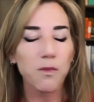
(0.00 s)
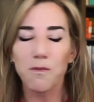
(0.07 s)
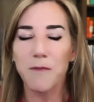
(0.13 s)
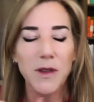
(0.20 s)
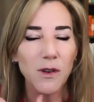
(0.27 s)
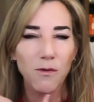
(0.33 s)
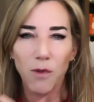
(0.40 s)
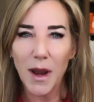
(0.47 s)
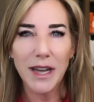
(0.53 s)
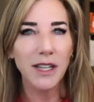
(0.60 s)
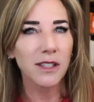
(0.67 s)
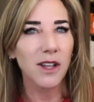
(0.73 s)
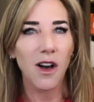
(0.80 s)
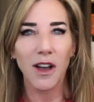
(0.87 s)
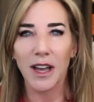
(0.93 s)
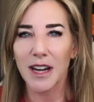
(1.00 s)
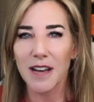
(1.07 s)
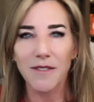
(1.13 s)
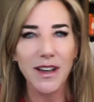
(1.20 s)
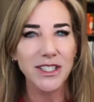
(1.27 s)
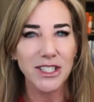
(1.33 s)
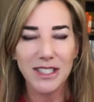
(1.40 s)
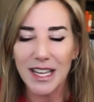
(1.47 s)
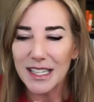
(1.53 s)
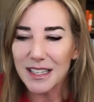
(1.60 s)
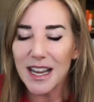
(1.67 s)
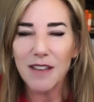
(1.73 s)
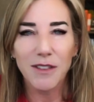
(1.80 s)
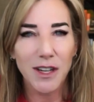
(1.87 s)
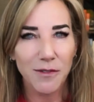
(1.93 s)
been writing long enough. I just, I
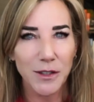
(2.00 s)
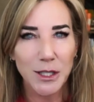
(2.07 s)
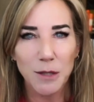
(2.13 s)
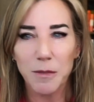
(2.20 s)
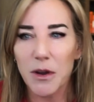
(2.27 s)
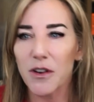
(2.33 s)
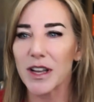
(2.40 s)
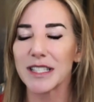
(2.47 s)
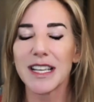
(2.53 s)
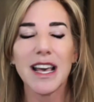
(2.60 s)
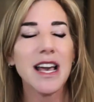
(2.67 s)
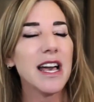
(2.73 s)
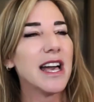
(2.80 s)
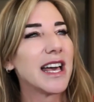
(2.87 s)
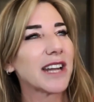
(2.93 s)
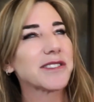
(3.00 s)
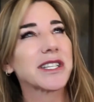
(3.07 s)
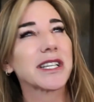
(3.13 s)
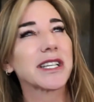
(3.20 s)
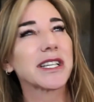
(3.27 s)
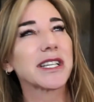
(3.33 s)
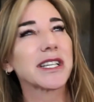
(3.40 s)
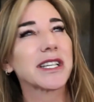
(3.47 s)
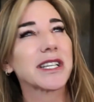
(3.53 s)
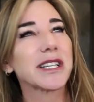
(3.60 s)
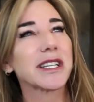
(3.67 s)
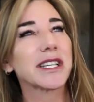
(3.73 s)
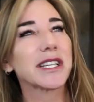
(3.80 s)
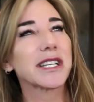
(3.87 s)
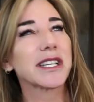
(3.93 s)
didn't have enough experience. I was like, I know,
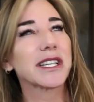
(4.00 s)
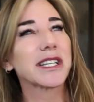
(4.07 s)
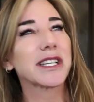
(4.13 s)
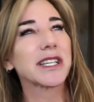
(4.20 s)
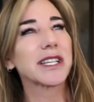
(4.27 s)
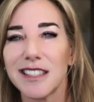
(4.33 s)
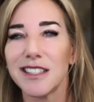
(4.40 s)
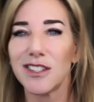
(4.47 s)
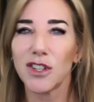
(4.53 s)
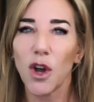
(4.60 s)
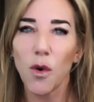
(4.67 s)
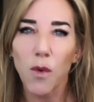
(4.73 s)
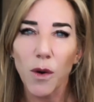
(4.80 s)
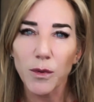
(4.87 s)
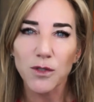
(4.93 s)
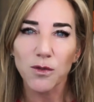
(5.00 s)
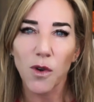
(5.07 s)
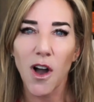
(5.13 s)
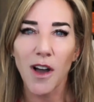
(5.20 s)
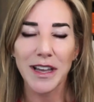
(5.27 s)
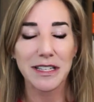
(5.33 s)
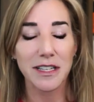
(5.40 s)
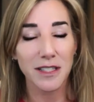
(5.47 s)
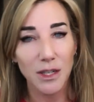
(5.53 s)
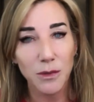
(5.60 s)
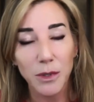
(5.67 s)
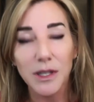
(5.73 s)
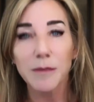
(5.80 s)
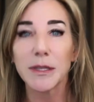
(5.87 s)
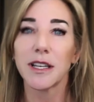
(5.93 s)
like, I just didn't know what was wrong. And she's like,
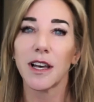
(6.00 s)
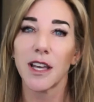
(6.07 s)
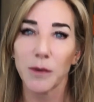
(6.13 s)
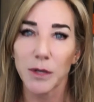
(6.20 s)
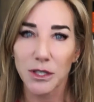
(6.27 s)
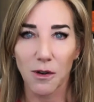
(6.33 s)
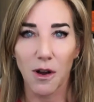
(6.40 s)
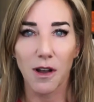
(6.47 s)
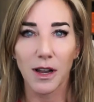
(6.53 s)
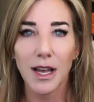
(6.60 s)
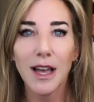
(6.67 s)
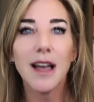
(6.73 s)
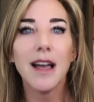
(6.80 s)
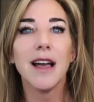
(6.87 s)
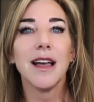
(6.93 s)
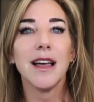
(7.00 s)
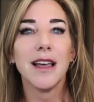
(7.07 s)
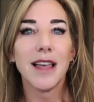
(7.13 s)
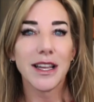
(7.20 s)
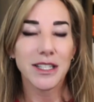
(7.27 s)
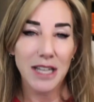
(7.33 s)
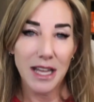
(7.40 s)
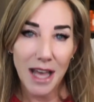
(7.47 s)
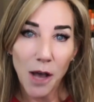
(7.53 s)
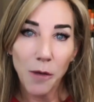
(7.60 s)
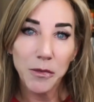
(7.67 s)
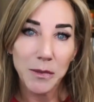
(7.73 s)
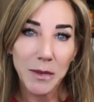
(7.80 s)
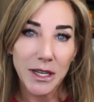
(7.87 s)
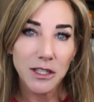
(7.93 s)
well, let me tell you what's wrong and she
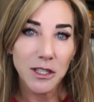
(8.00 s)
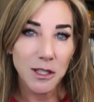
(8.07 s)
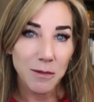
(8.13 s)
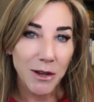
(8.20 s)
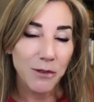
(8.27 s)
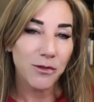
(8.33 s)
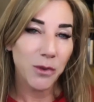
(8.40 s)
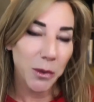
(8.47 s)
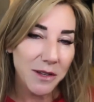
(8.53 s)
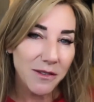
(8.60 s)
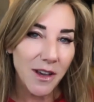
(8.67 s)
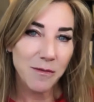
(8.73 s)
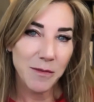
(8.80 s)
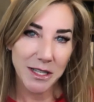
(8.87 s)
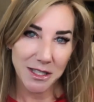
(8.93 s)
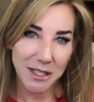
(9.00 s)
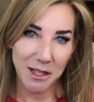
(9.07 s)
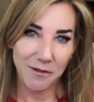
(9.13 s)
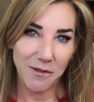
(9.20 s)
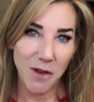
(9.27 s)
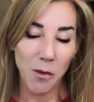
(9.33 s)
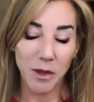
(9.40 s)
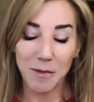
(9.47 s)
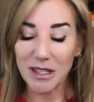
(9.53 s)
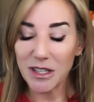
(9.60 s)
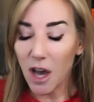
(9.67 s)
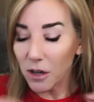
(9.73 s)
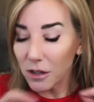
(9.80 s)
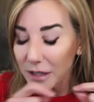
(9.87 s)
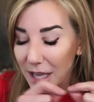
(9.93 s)
helped me. She spent 45 minutes on the phone with me,
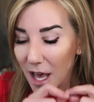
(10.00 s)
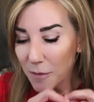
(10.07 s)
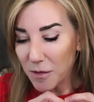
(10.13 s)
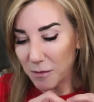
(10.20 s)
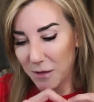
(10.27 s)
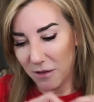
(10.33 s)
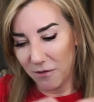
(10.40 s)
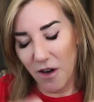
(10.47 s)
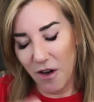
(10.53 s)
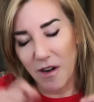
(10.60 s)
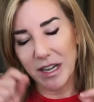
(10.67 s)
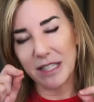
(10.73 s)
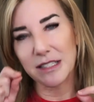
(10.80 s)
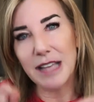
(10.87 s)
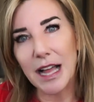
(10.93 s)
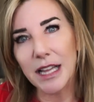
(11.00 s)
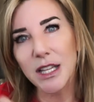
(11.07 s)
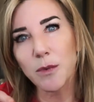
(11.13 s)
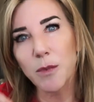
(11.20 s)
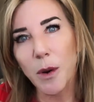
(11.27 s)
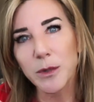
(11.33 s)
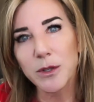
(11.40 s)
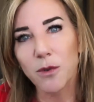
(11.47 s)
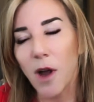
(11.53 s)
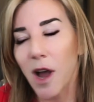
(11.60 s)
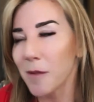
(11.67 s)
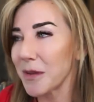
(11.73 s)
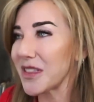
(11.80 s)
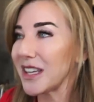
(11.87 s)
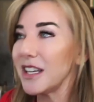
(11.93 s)
not only helping me figure out exactly what was wrong,
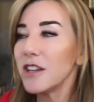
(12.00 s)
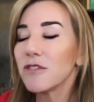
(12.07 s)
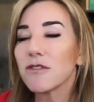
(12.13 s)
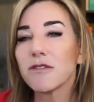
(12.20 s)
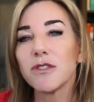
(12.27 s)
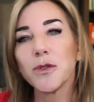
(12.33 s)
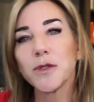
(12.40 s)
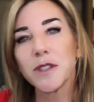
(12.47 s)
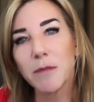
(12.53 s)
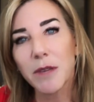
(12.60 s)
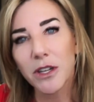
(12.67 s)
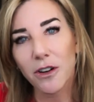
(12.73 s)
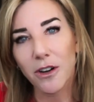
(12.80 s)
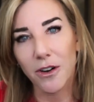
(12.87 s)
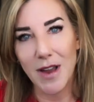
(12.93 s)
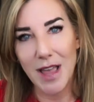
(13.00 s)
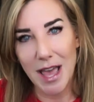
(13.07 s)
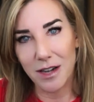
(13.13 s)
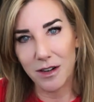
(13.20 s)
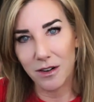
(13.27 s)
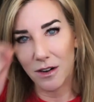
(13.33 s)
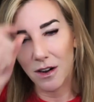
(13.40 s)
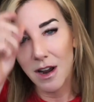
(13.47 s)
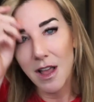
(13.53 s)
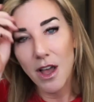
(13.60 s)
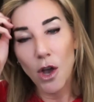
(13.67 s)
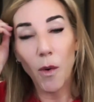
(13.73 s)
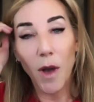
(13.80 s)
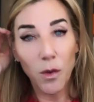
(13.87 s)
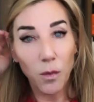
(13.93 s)
but then introducing me to her editor,
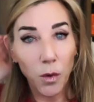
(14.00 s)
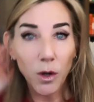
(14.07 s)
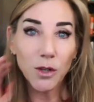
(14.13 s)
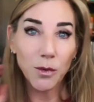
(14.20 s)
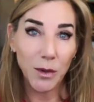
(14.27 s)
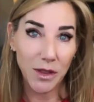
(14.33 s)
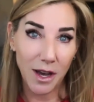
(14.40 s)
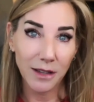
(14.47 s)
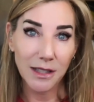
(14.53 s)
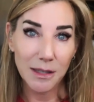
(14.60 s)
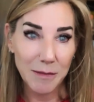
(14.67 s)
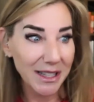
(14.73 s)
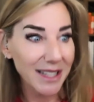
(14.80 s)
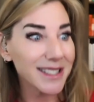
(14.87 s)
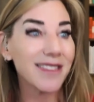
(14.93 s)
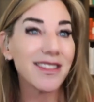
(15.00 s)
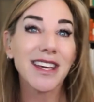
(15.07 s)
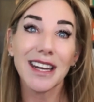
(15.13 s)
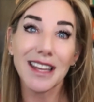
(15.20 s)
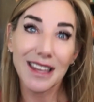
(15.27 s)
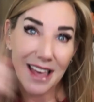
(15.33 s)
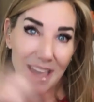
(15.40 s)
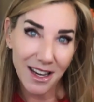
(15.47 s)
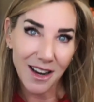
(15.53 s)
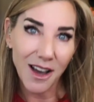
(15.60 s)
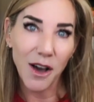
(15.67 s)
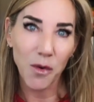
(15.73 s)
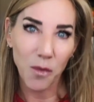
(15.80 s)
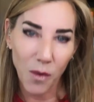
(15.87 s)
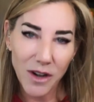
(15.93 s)
who I worked with on Limitless and then again
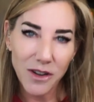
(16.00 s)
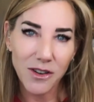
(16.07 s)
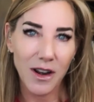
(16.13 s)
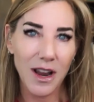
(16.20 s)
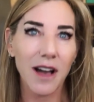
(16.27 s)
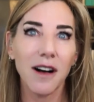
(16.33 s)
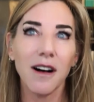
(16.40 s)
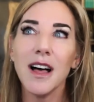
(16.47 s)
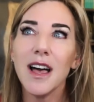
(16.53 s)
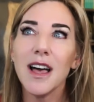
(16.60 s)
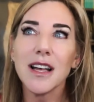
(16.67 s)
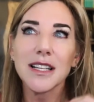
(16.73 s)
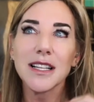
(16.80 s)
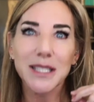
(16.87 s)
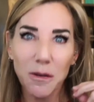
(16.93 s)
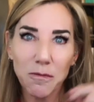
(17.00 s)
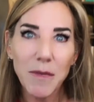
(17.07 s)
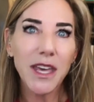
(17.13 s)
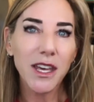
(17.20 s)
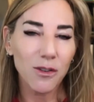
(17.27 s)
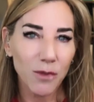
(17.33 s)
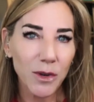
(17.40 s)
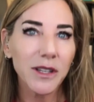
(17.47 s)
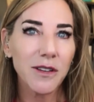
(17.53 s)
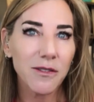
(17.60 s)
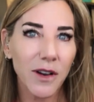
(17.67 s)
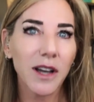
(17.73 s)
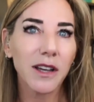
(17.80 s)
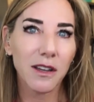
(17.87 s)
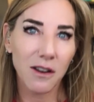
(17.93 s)
on Wonderhell to make it really
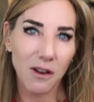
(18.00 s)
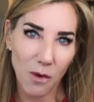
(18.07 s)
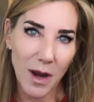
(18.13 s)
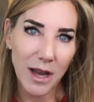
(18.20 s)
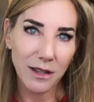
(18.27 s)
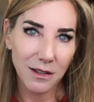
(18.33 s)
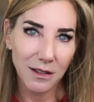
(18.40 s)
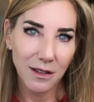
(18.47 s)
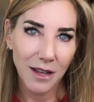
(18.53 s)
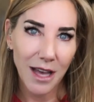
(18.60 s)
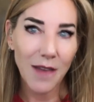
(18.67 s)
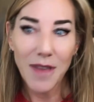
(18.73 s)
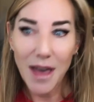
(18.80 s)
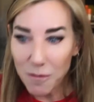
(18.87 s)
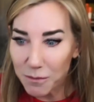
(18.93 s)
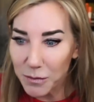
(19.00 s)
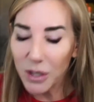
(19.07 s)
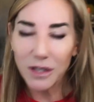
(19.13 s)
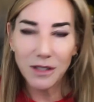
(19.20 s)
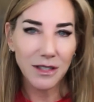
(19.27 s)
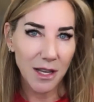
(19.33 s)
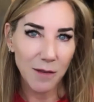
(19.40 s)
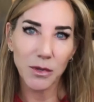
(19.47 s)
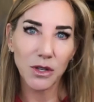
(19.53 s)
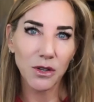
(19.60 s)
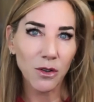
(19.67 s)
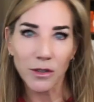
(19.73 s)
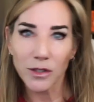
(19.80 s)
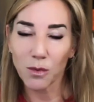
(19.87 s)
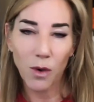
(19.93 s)
fucking great. And that book
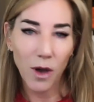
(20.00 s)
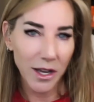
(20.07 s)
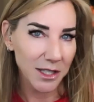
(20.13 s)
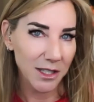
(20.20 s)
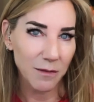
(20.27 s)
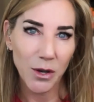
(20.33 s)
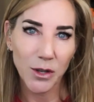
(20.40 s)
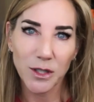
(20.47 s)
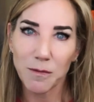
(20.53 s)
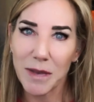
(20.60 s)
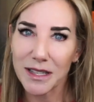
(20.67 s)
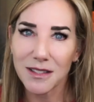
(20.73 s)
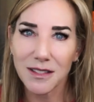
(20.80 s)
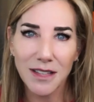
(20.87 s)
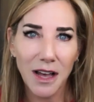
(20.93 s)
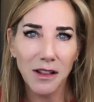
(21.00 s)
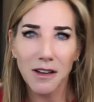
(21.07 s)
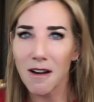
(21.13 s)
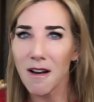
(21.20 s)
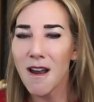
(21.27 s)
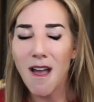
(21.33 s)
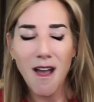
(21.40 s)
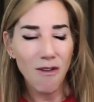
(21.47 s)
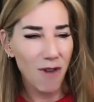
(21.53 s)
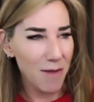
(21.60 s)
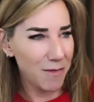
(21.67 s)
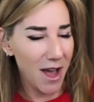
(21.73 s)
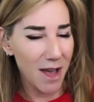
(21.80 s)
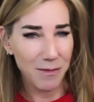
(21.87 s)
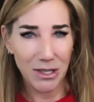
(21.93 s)
debuted as a Washington Post bestseller right
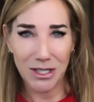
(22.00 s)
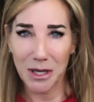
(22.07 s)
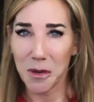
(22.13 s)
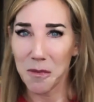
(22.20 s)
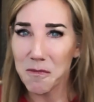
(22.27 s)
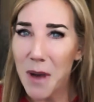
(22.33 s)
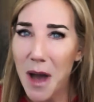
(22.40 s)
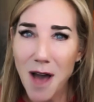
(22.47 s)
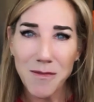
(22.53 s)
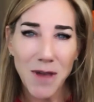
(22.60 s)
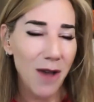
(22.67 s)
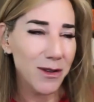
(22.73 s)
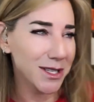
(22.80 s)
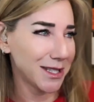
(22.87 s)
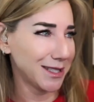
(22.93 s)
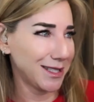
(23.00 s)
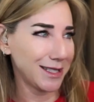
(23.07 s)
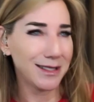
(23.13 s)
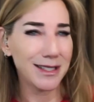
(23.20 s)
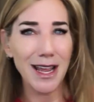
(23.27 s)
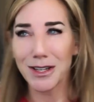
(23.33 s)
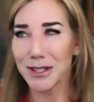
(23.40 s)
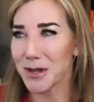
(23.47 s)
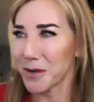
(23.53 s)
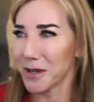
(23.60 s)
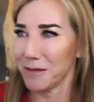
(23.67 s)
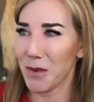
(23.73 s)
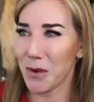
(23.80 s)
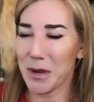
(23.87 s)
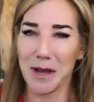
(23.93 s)
behind Michelle Obama. I was on the Today Show, Good
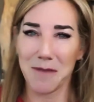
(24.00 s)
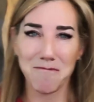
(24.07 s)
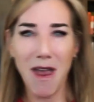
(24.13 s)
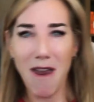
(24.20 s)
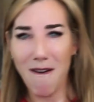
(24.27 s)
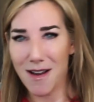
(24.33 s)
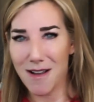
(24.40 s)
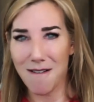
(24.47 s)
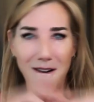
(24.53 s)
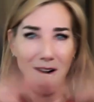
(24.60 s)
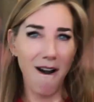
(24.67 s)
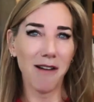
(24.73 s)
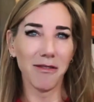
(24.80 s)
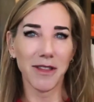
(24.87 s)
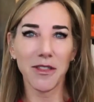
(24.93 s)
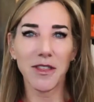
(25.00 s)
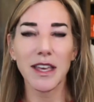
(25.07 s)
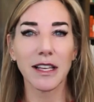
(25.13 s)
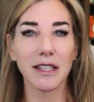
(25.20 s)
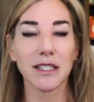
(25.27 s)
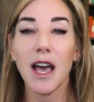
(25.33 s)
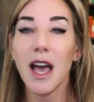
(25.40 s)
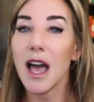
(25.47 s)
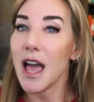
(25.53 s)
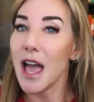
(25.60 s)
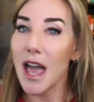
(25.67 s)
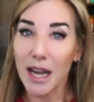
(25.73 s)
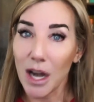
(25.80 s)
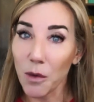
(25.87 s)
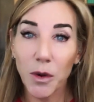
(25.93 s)
Morning America, all the things.
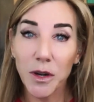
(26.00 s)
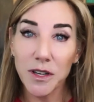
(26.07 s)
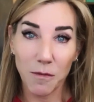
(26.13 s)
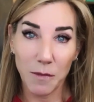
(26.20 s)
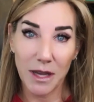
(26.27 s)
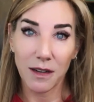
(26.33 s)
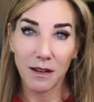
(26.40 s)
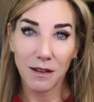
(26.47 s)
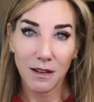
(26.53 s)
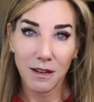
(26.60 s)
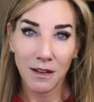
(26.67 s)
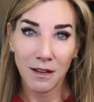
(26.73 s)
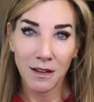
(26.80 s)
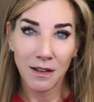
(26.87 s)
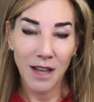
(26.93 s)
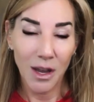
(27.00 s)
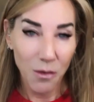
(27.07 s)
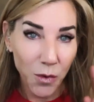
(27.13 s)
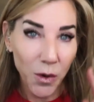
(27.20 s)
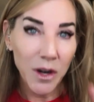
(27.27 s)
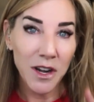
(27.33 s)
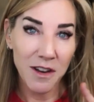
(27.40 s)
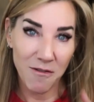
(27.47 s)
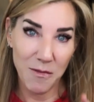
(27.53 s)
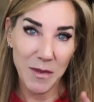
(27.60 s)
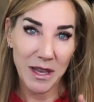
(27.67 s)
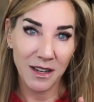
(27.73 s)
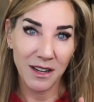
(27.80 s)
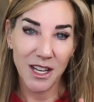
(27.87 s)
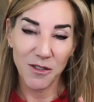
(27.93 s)
And I wouldn't have been. I wouldn't have
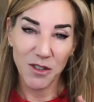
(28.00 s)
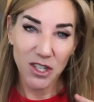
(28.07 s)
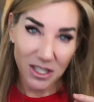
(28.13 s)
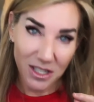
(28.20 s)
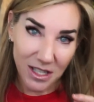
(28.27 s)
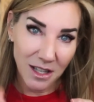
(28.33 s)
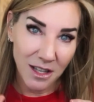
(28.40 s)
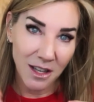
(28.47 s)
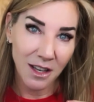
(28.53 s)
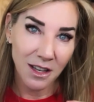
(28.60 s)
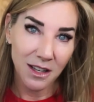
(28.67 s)
been if she